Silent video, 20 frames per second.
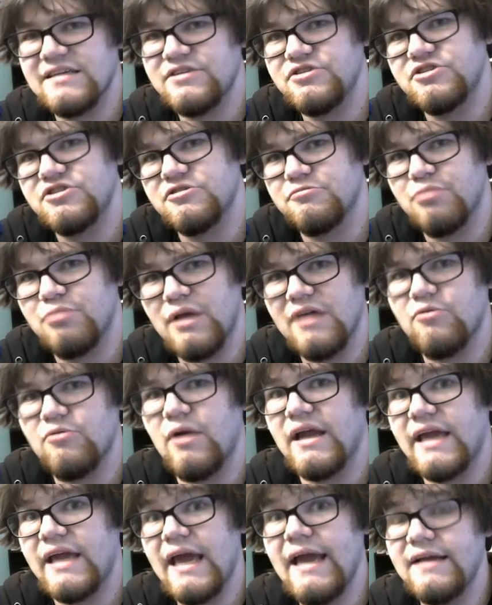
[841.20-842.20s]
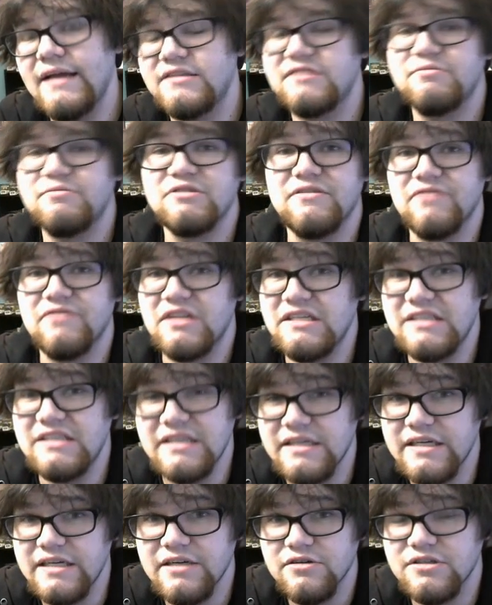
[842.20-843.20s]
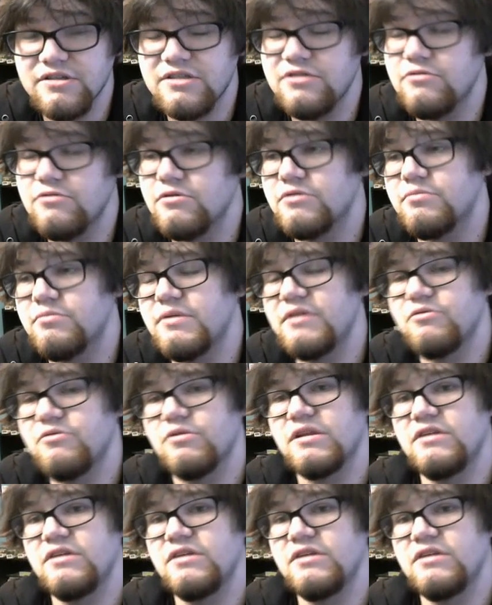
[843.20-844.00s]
you should play rank 8, specifically Dingirsu would be really